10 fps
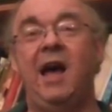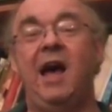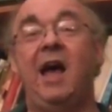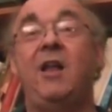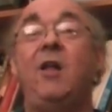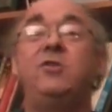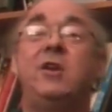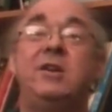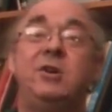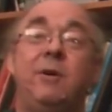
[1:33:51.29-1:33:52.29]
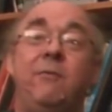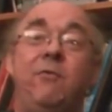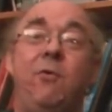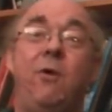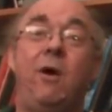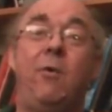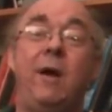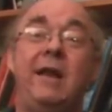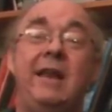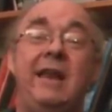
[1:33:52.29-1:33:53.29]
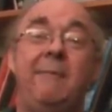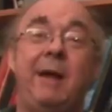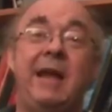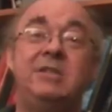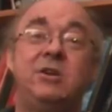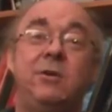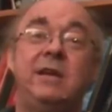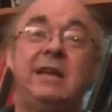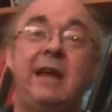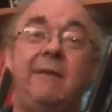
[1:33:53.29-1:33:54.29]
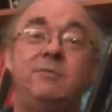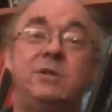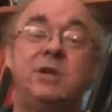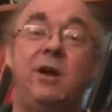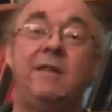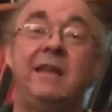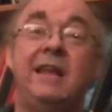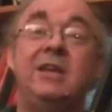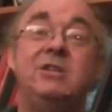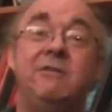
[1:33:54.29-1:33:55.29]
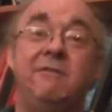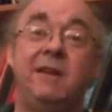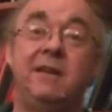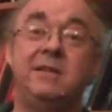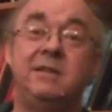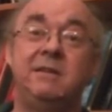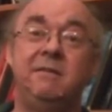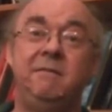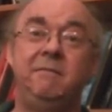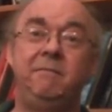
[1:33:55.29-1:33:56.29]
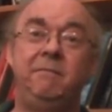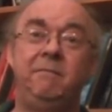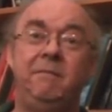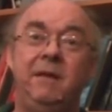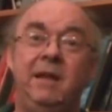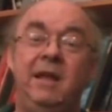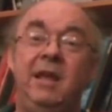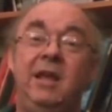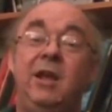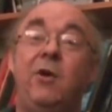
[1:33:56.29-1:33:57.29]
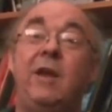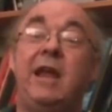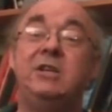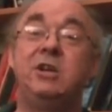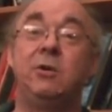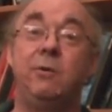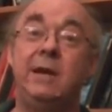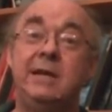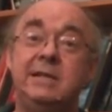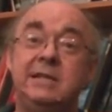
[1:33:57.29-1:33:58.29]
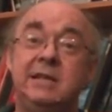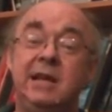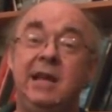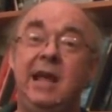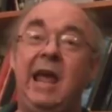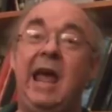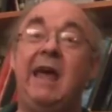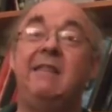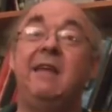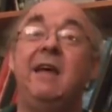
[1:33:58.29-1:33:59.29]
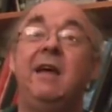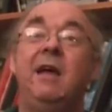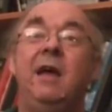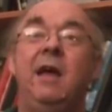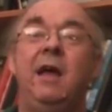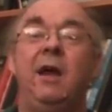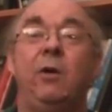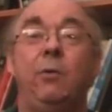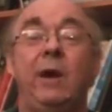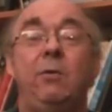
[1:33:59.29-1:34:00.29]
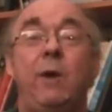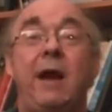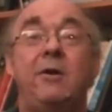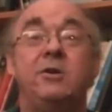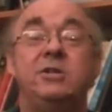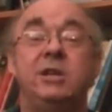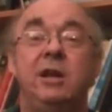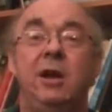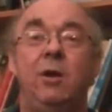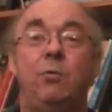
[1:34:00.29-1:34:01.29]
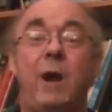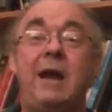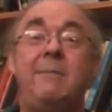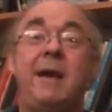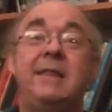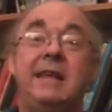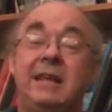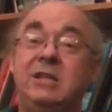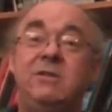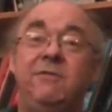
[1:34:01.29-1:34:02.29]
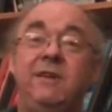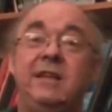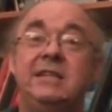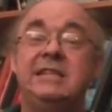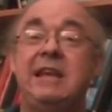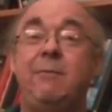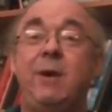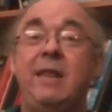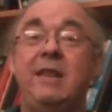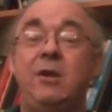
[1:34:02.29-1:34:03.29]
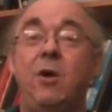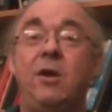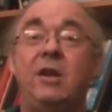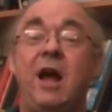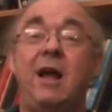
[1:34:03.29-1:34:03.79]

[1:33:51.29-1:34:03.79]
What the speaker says: an alternate term for what by ancient Greek times was called the Elysian fields. You go to ancient Greece, and the Greek writers write about the Elysian fields the same way the Dogon talk